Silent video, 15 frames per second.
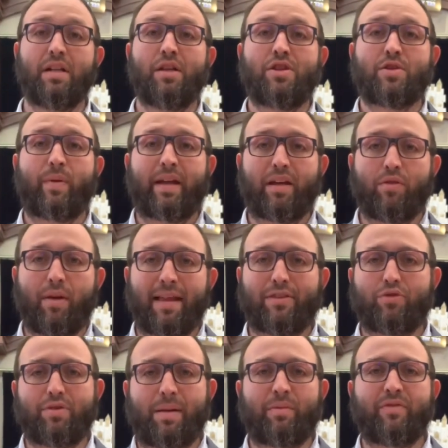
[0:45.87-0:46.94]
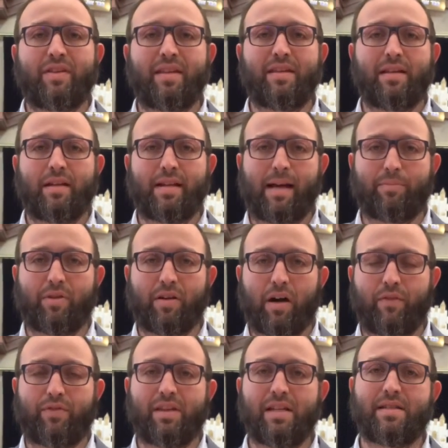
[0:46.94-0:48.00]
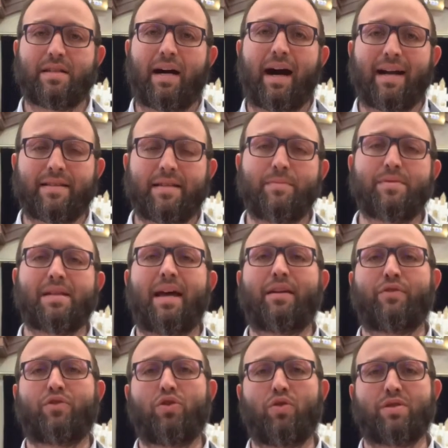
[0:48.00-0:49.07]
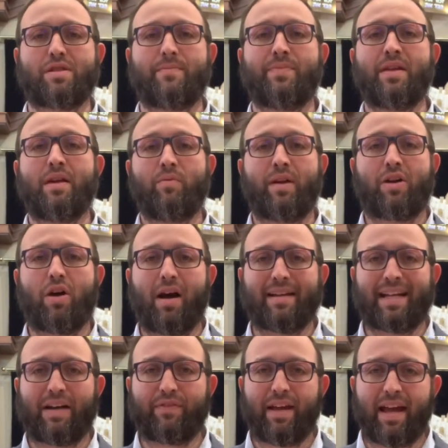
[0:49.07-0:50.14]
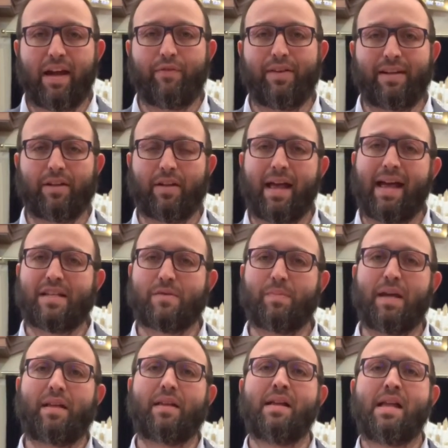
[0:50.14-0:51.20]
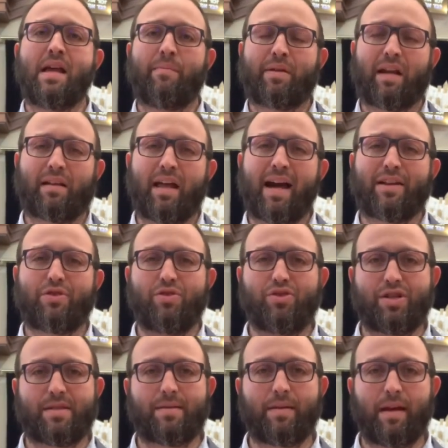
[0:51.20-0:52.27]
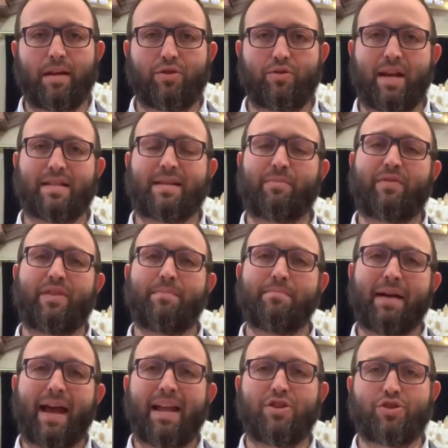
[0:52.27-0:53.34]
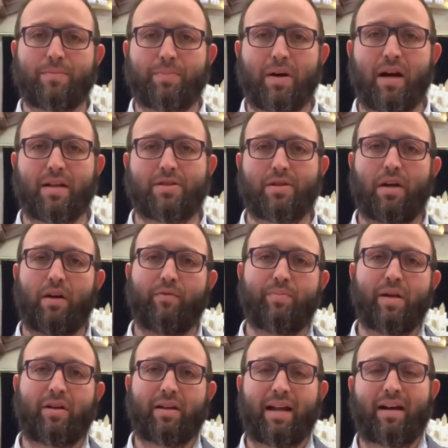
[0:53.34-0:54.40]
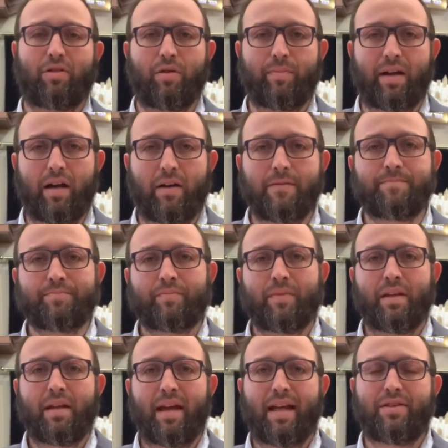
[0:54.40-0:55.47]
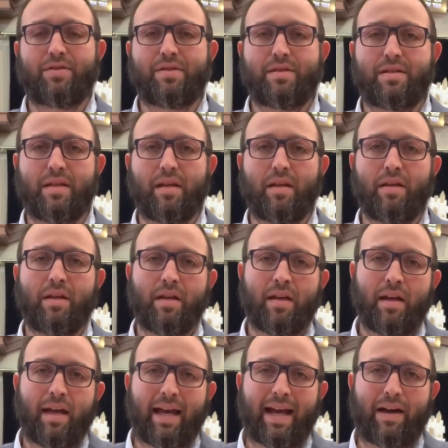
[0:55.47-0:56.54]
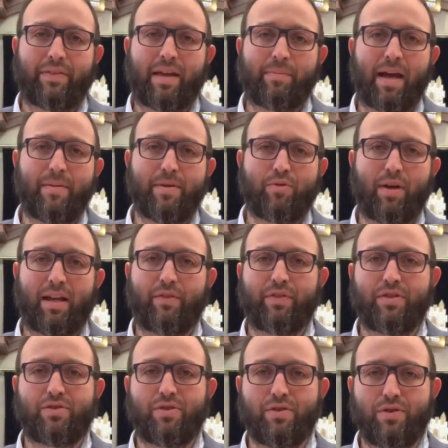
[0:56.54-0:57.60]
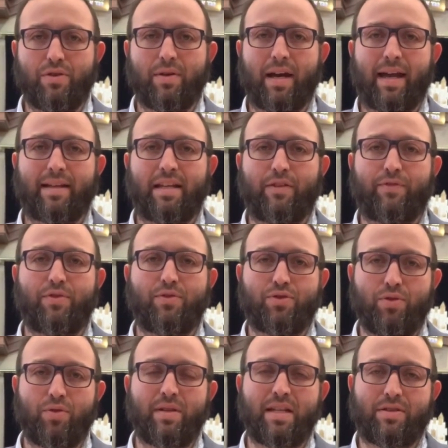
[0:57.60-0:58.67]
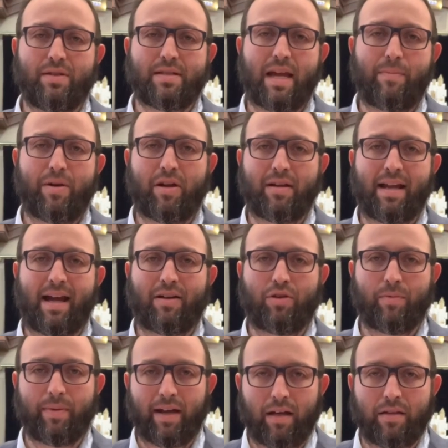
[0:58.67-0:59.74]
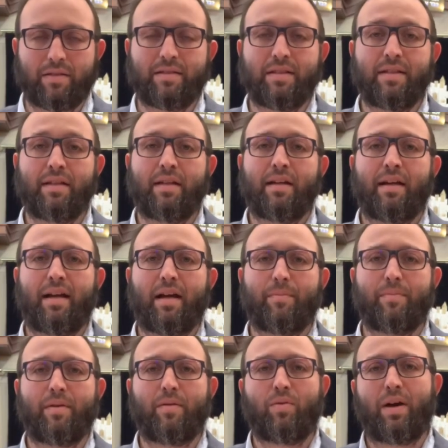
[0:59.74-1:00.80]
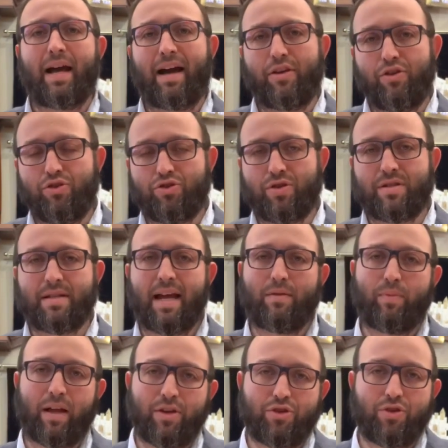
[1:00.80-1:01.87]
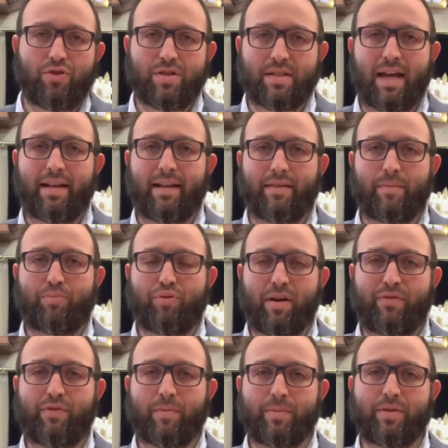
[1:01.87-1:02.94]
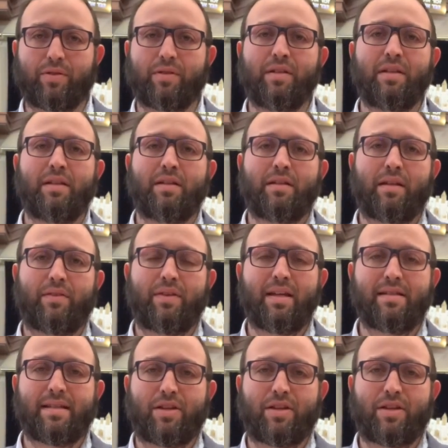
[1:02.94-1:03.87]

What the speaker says: So we're going to run through a number of these items, and of course, we can't cover every little aspect, but I'd like to just address some of the major parts of Birkat HaGomel and to see how they may be relevant to you, and if you do need to say Birkat HaGomel, how you should say it, when should you say it, and the preferable things that